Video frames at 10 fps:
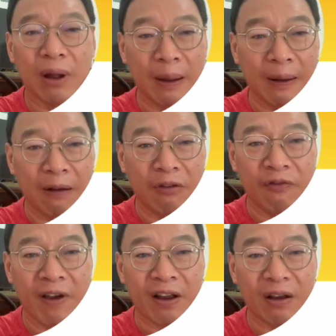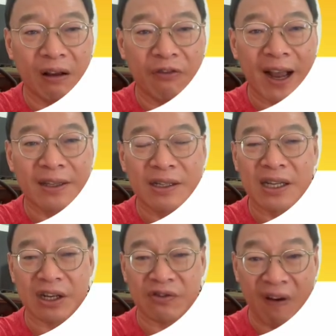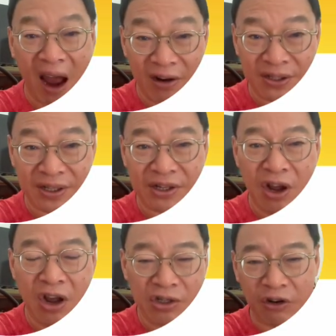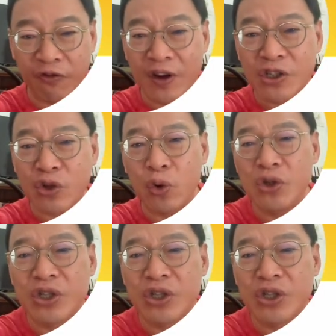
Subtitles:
factors such as viruses. So the first 2